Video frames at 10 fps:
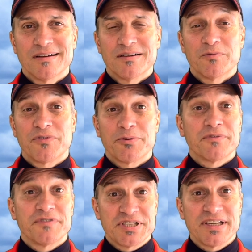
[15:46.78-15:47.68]
through
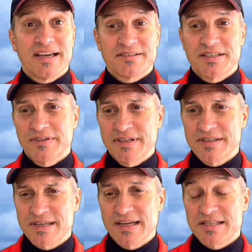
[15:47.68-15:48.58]
fishing
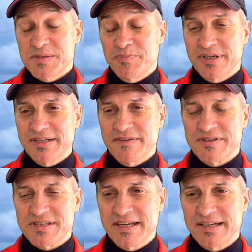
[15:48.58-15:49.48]
activities. Yeah, that's pretty
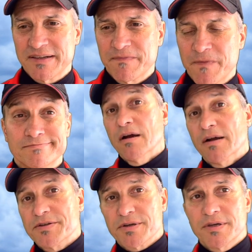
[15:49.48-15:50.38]
devastating.
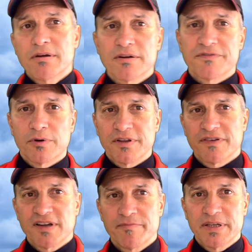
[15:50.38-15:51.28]
All right, so here at
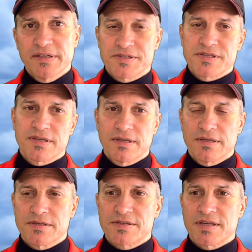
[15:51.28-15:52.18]
45 minutes
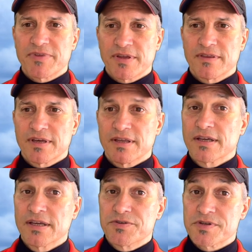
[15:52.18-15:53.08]
is something that
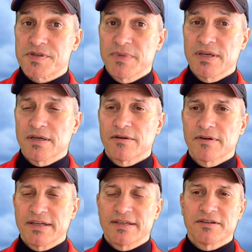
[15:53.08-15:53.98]
interests me a
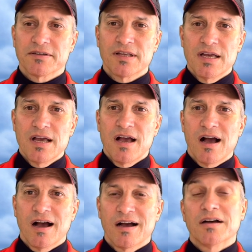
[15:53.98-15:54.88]
great deal,
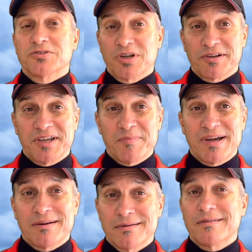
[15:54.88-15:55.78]
talking
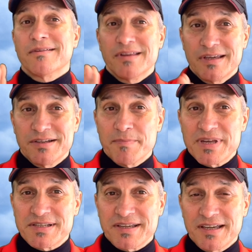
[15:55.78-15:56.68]
about the
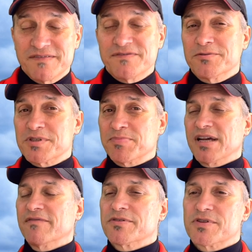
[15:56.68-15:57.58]
domesticated food
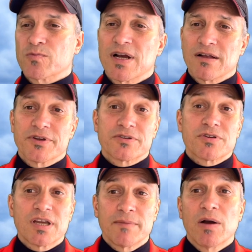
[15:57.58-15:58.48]
supply versus wild. They're
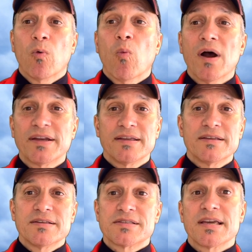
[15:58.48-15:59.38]
talking about what
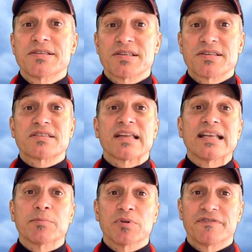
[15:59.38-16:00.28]
is a
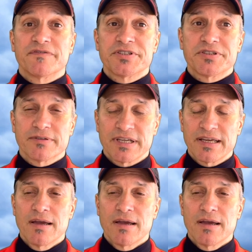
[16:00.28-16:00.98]
sustainable fishery.